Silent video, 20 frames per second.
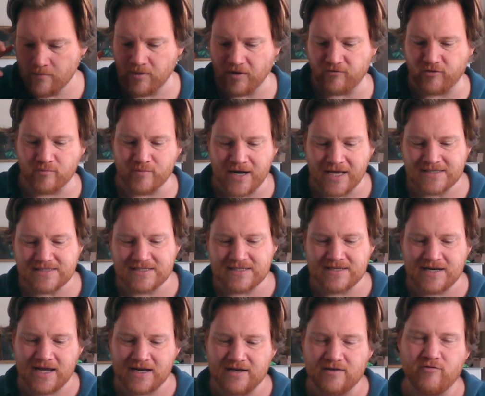But from
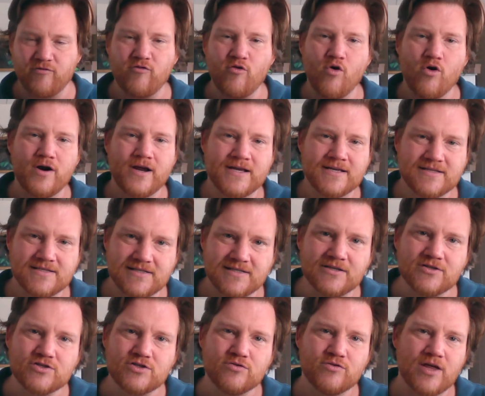1994
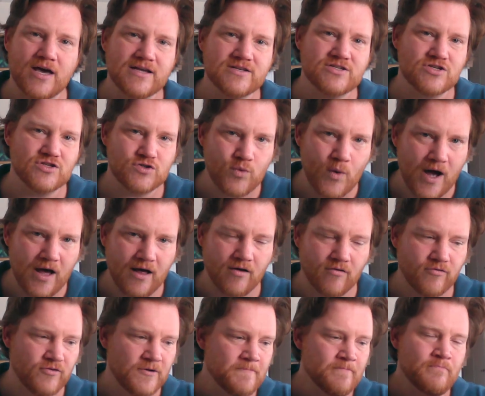until
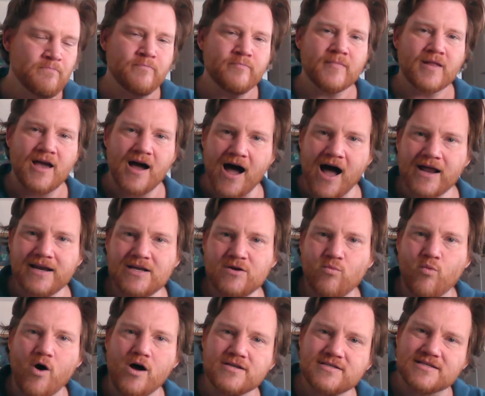2012, Hadi
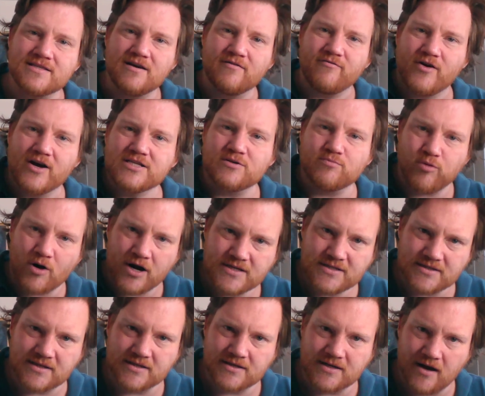was the vice
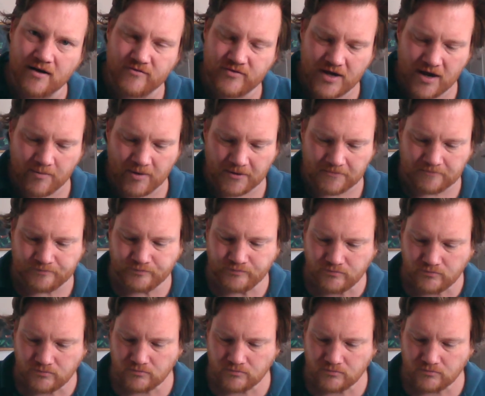president of Yemen.